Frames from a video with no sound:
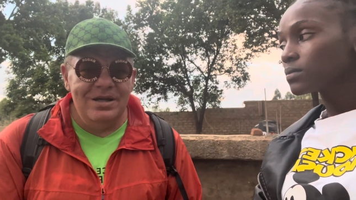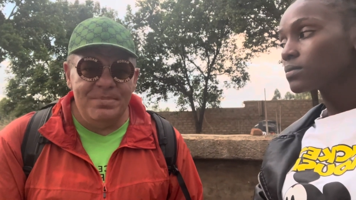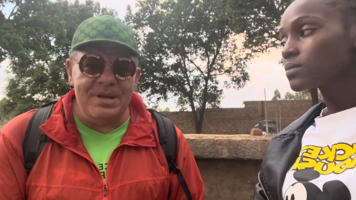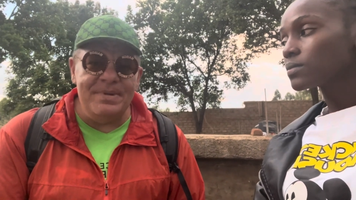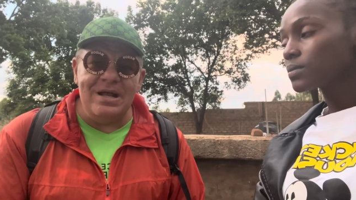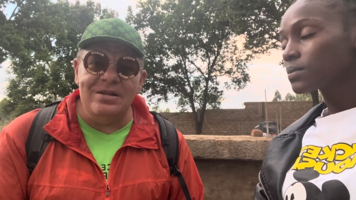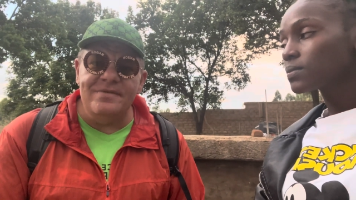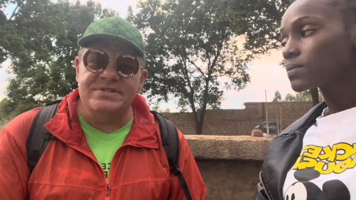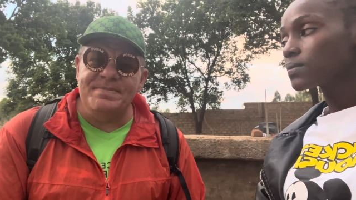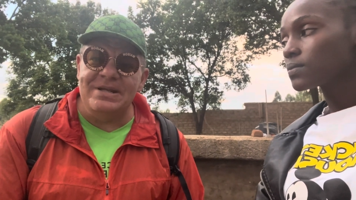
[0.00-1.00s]
Speaker 1: But I mean, I love
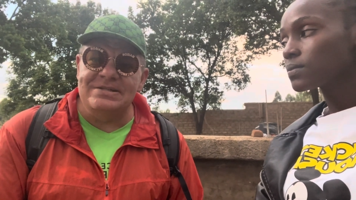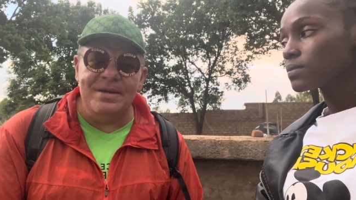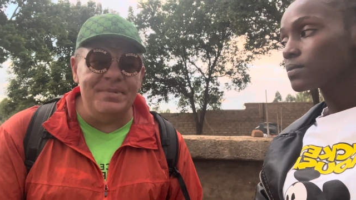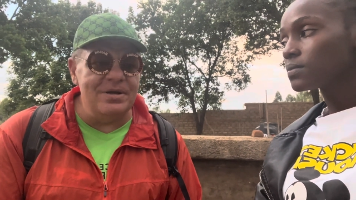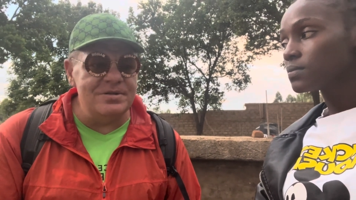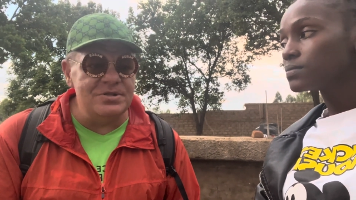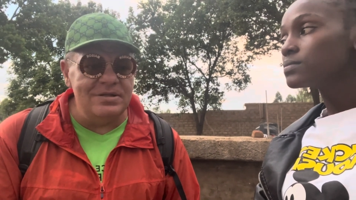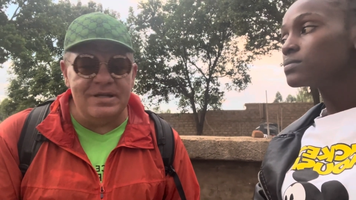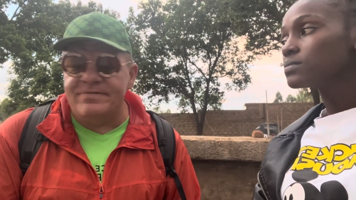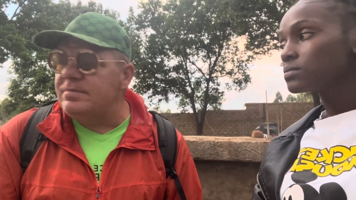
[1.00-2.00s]
spending time here. So I'll
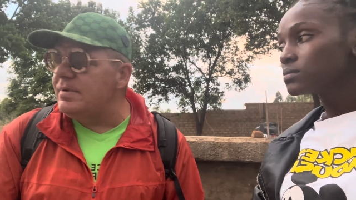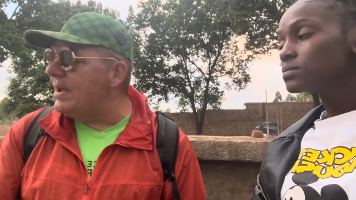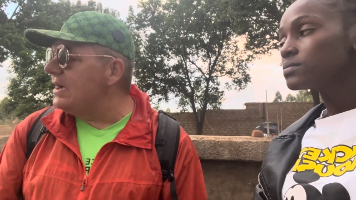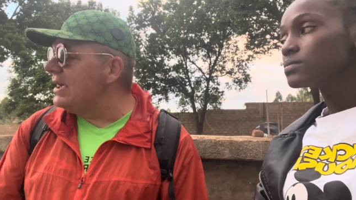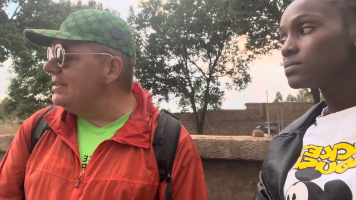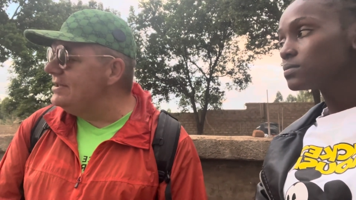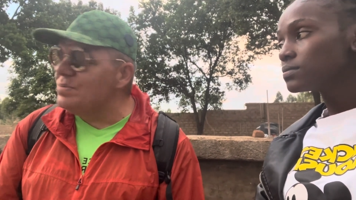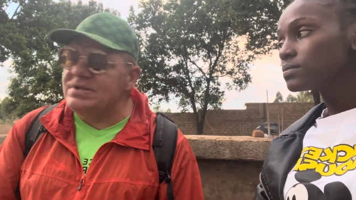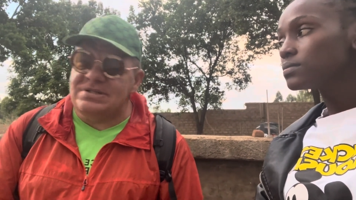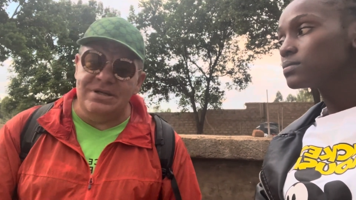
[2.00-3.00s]
definitely be back at least
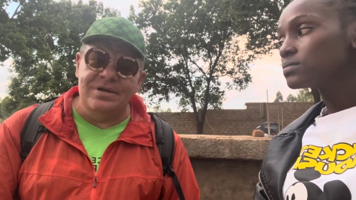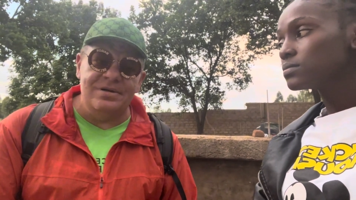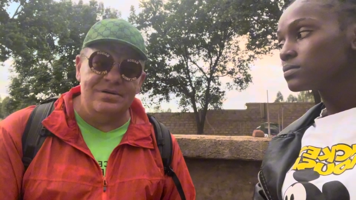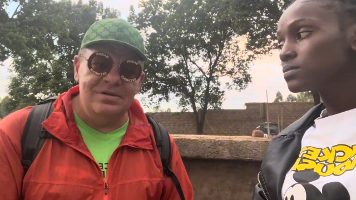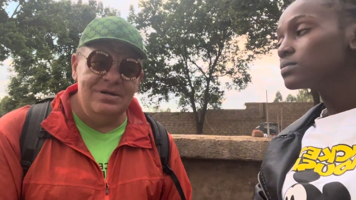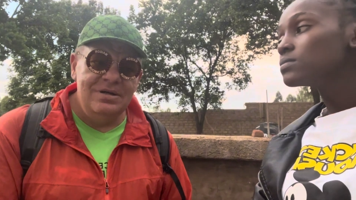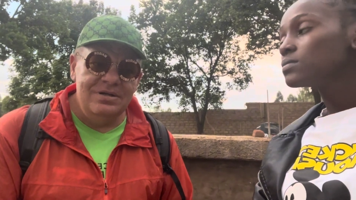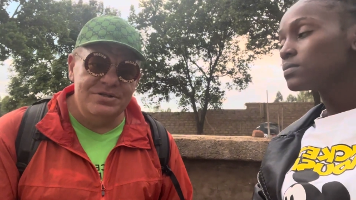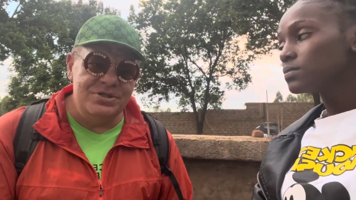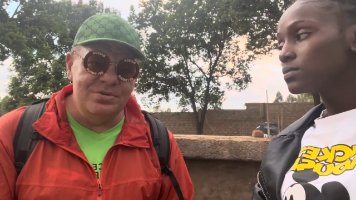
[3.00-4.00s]
once a year
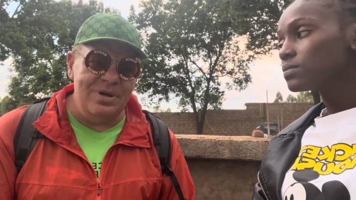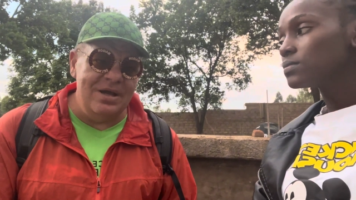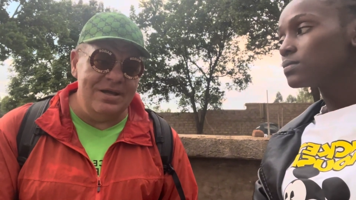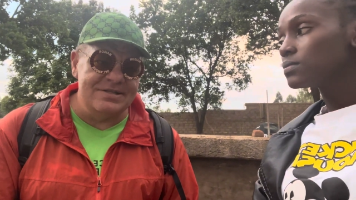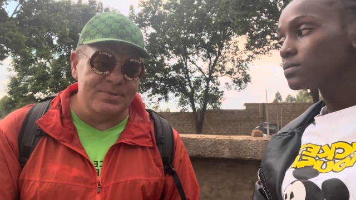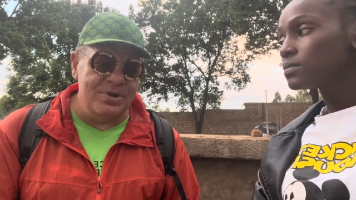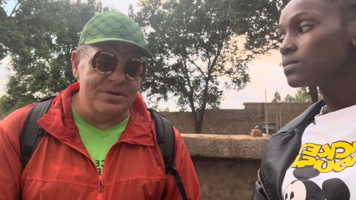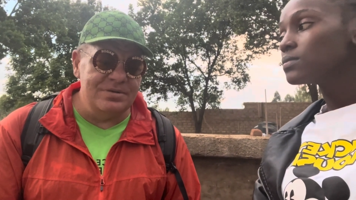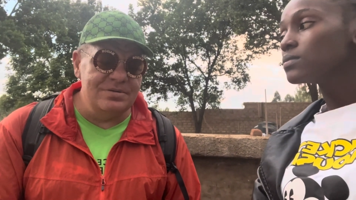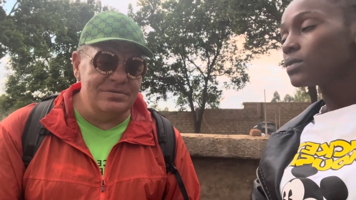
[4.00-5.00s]
to uh, explore
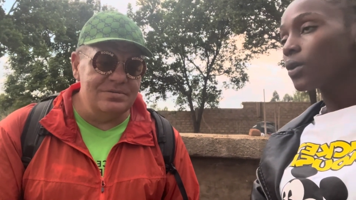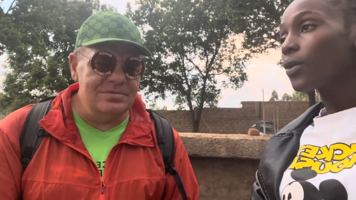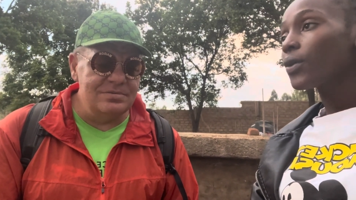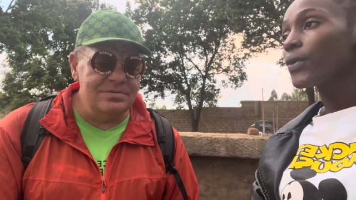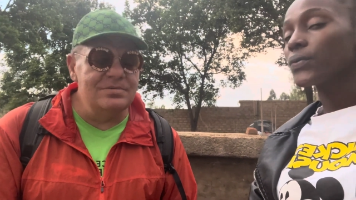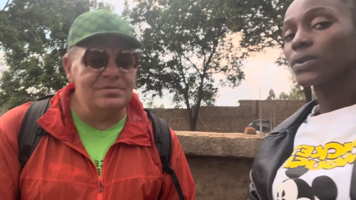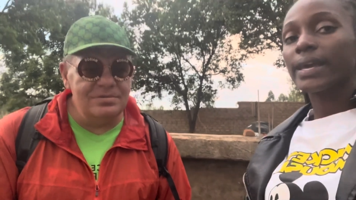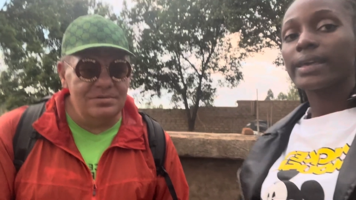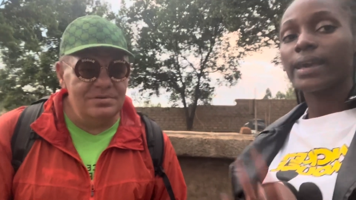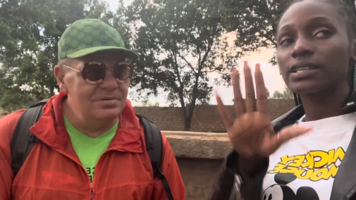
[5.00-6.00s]
Speaker 2: like
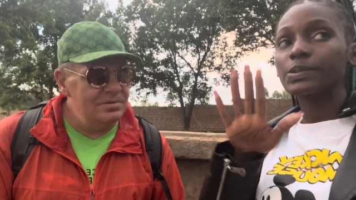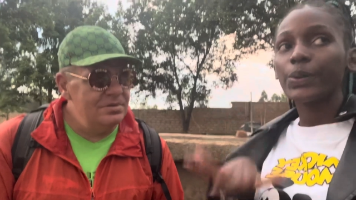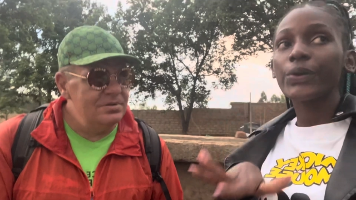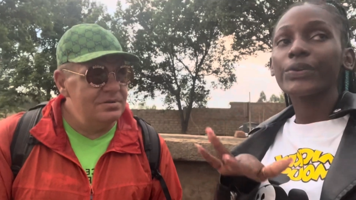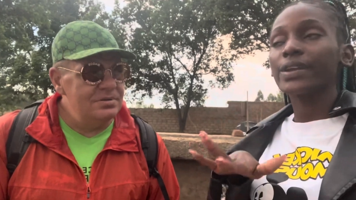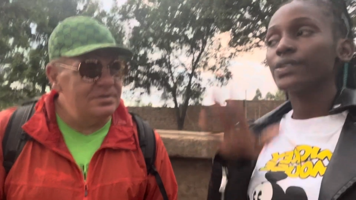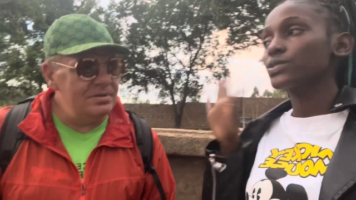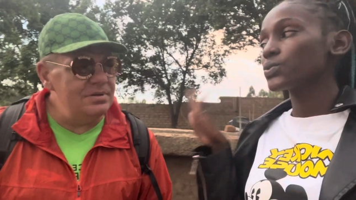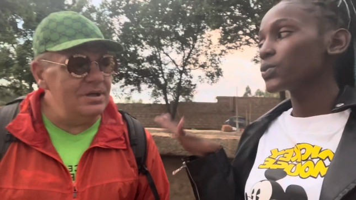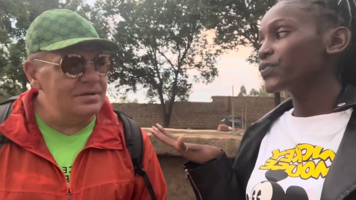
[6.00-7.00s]
exploring is
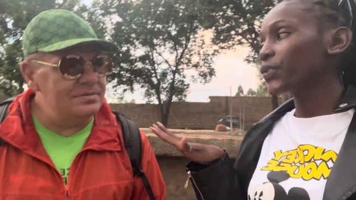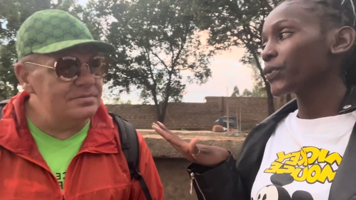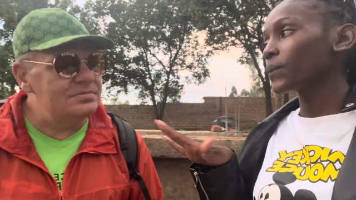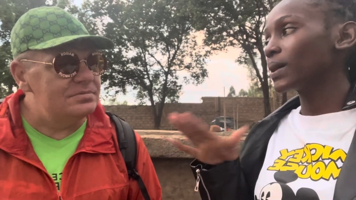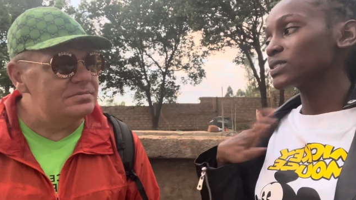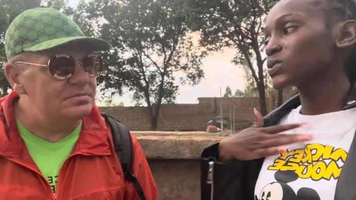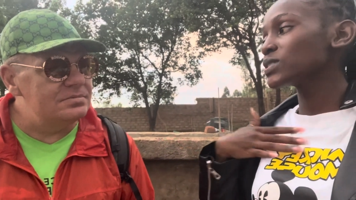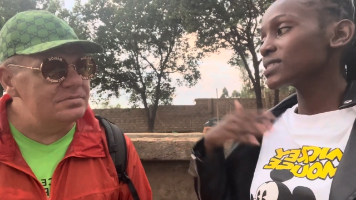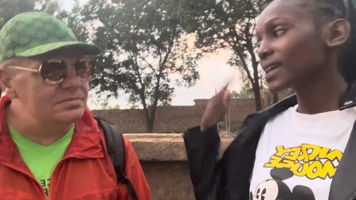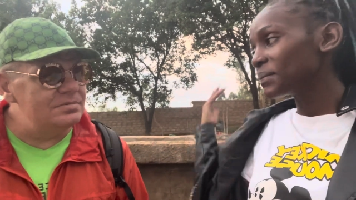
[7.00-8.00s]
good for you but not
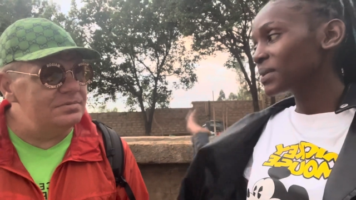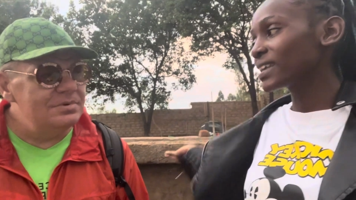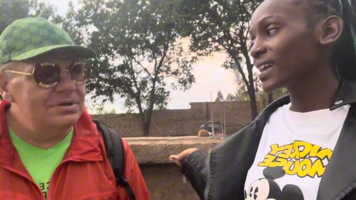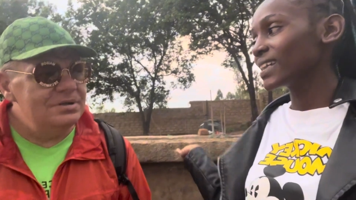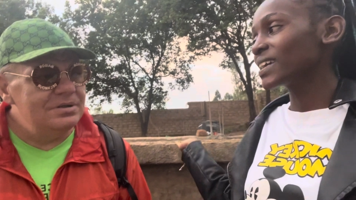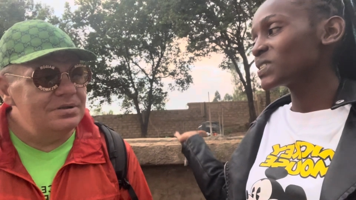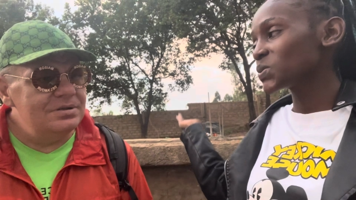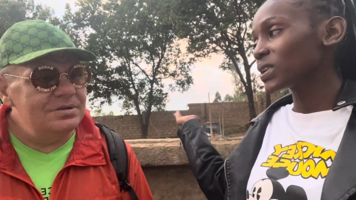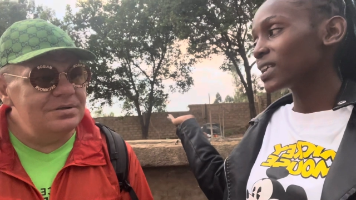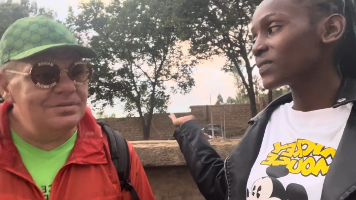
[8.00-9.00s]
coming here like to
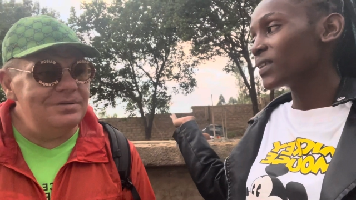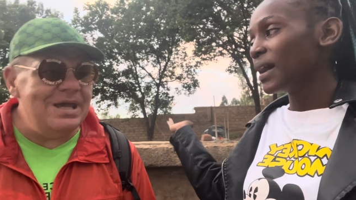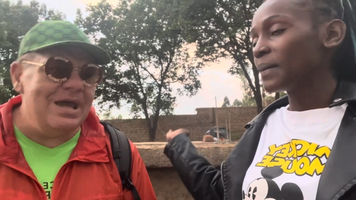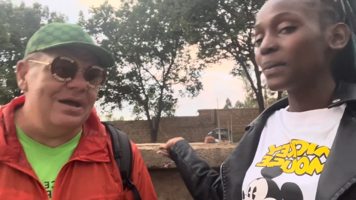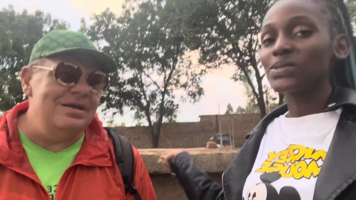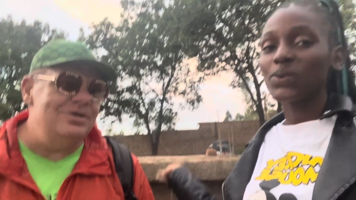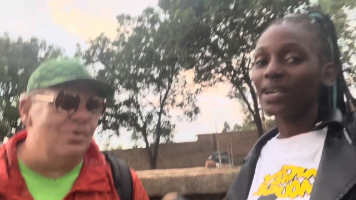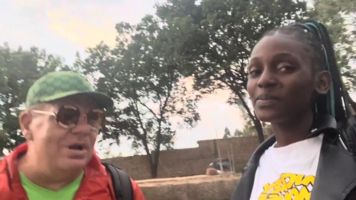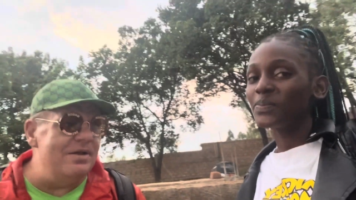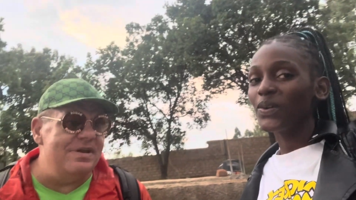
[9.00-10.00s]
live yeah but you, you know
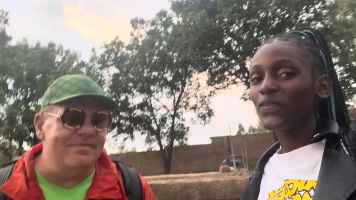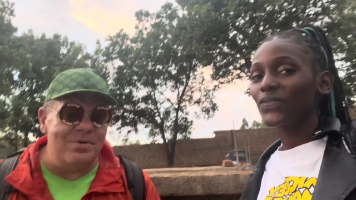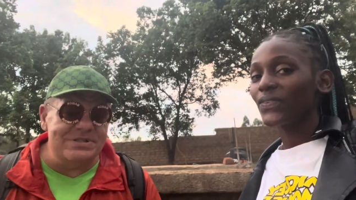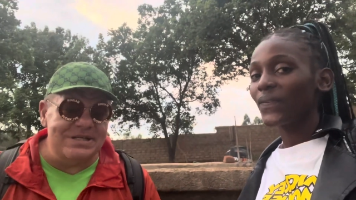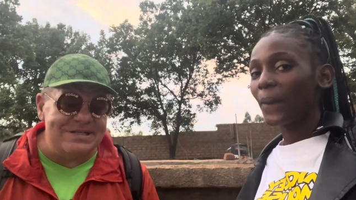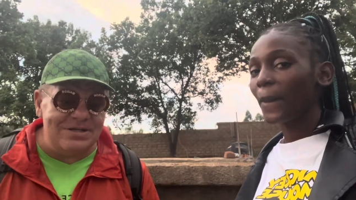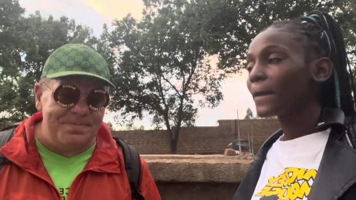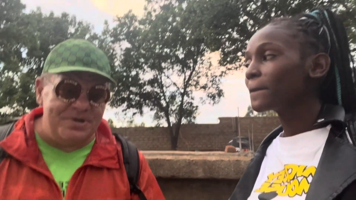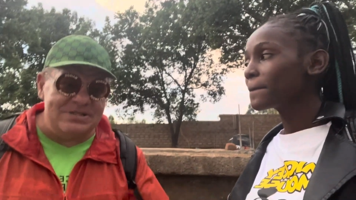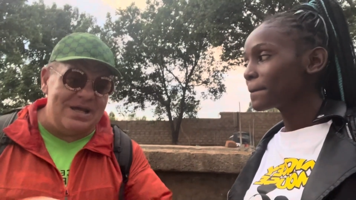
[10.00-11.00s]
what if, if, i was
Speaker 1: a single
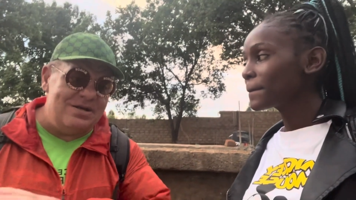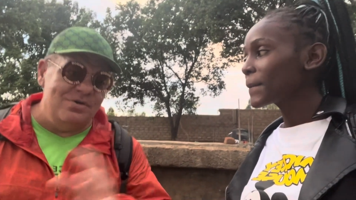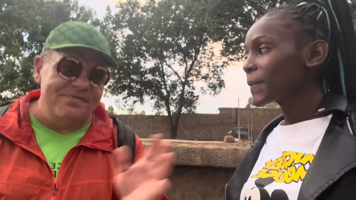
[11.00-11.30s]
person i had no